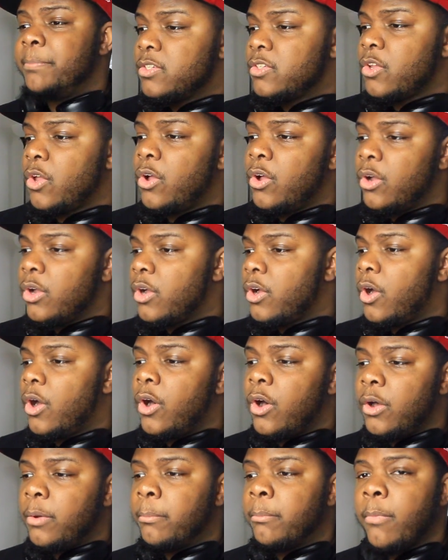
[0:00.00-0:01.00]
Song
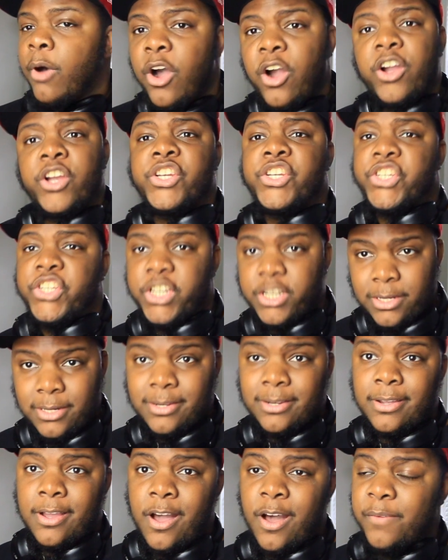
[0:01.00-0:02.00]
called Marsh,
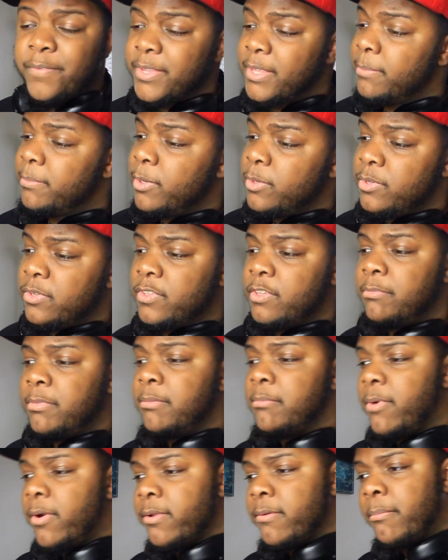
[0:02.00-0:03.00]
off of the Music to
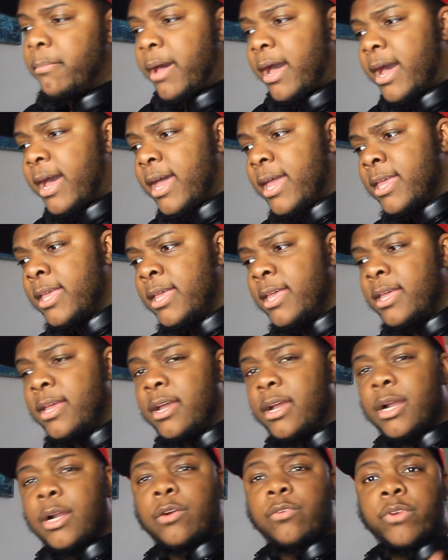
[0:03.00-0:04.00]
Be Murdered By
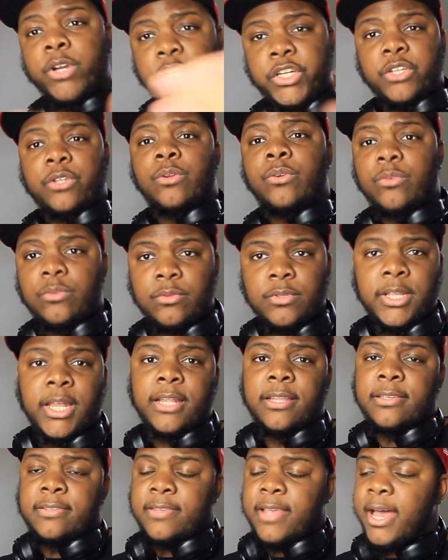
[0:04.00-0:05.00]
original,
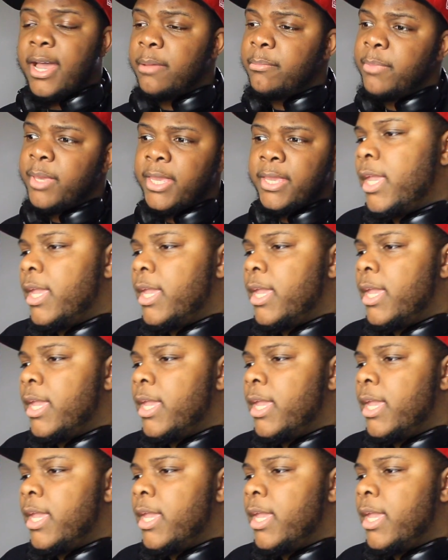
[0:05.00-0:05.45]
not the side B.